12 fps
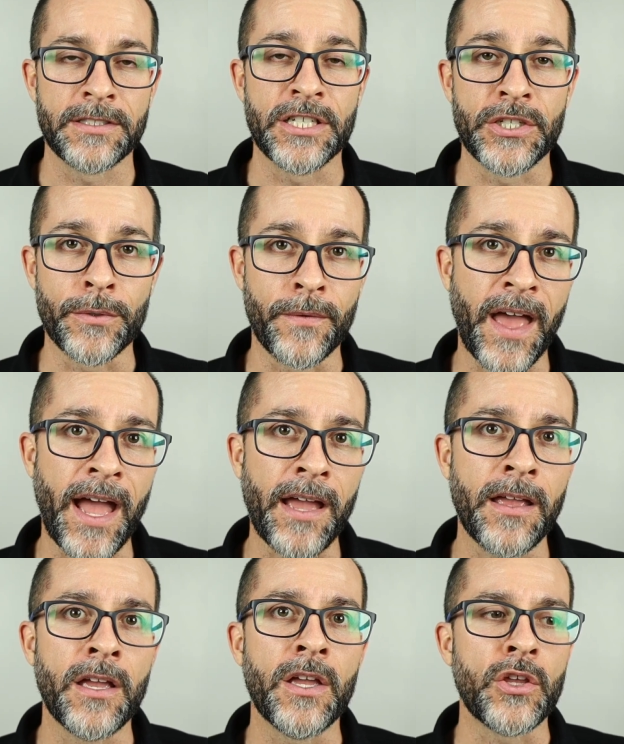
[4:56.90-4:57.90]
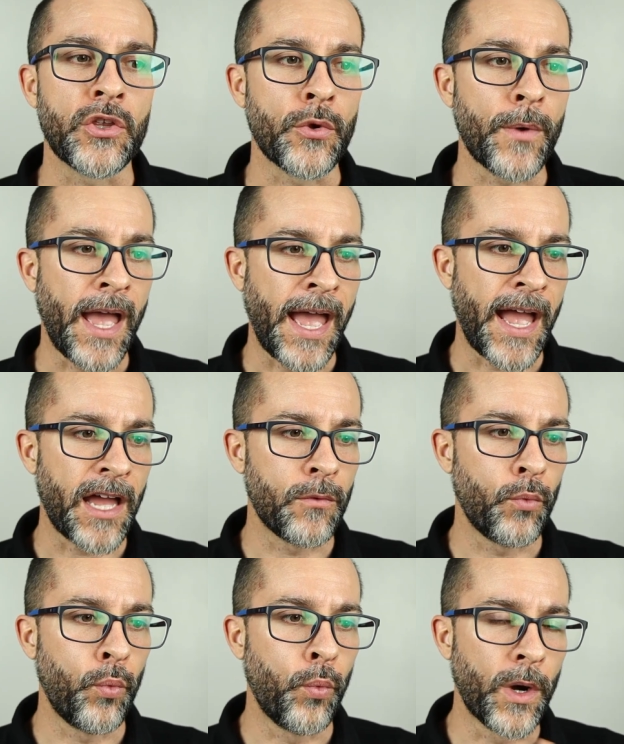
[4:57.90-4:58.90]
To do that, you
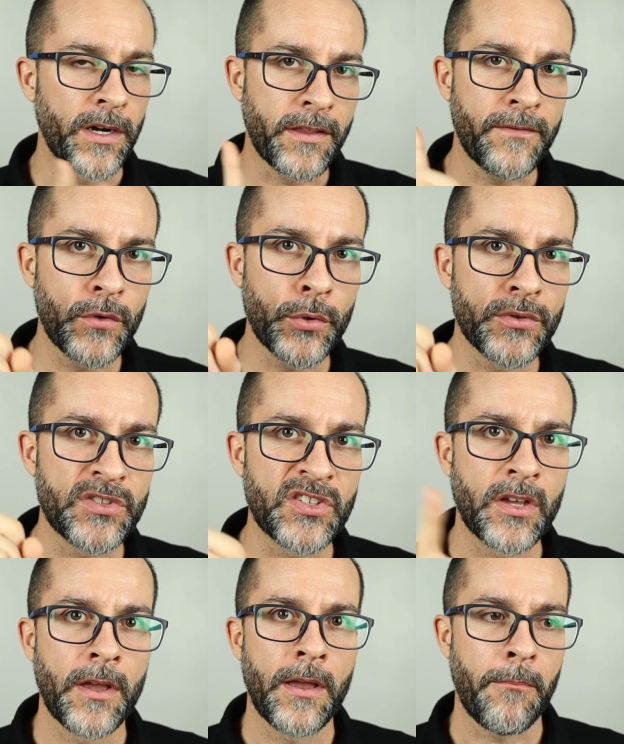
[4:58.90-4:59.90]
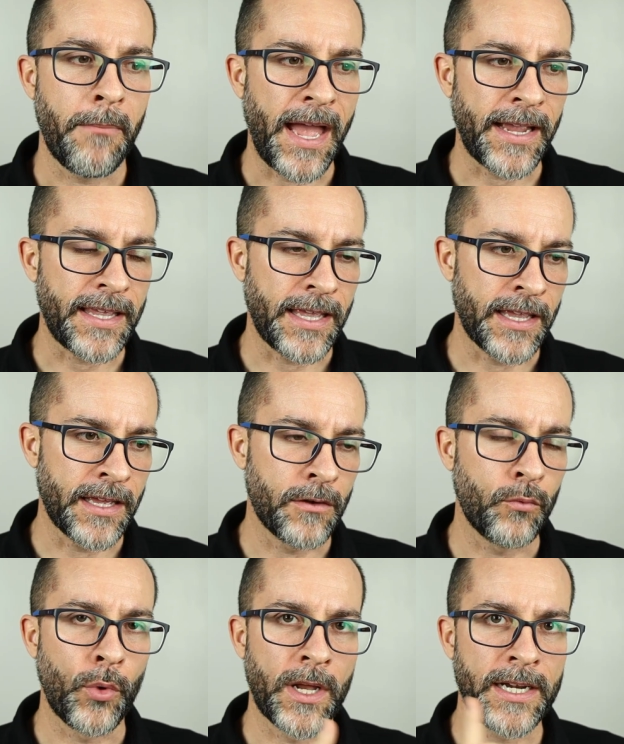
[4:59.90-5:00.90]
add one of the foods back
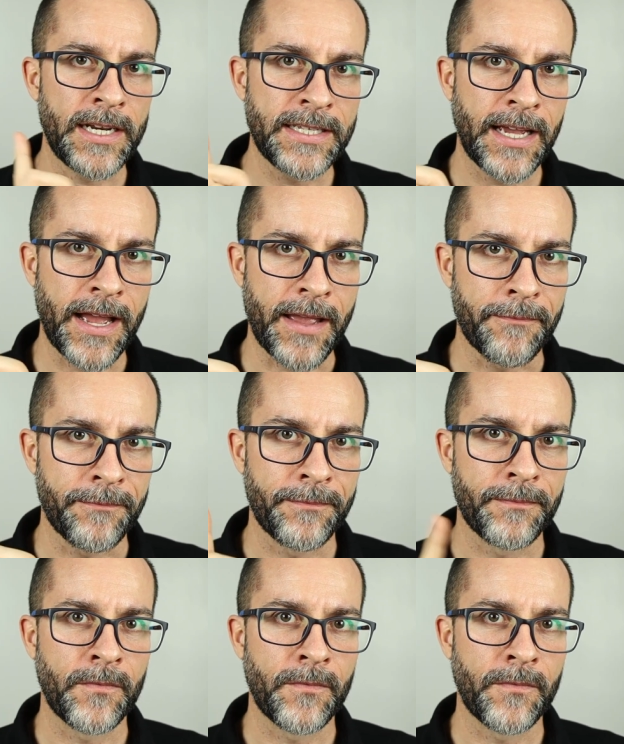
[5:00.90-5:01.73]
in one at a time